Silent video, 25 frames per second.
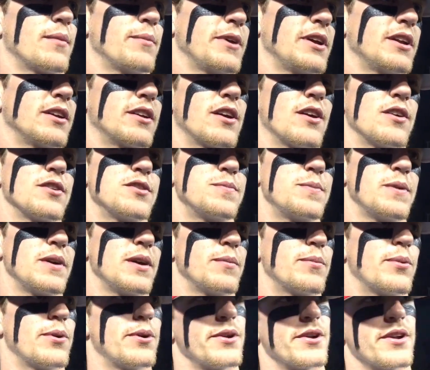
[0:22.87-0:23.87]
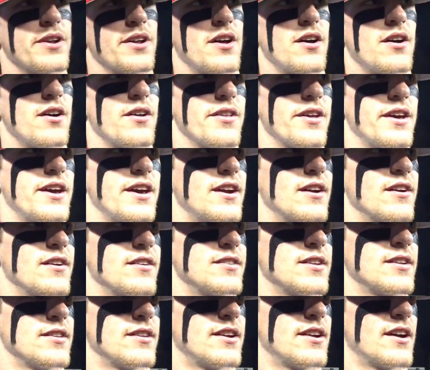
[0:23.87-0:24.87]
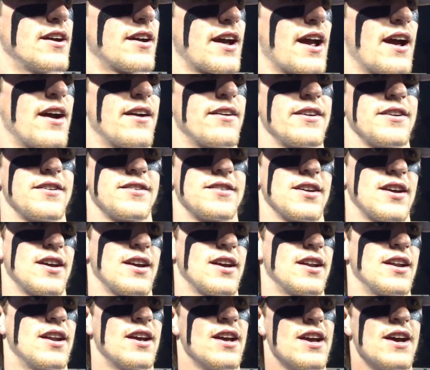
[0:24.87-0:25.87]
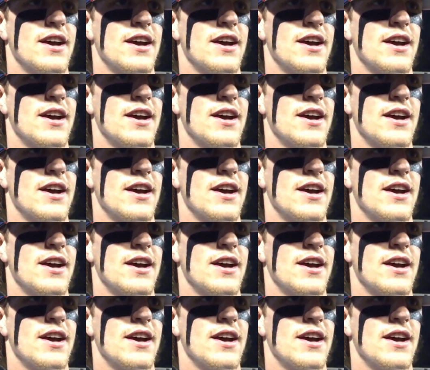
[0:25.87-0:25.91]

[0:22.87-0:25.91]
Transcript: I mean, Coach B pulled all the hitters in the dugout and he said,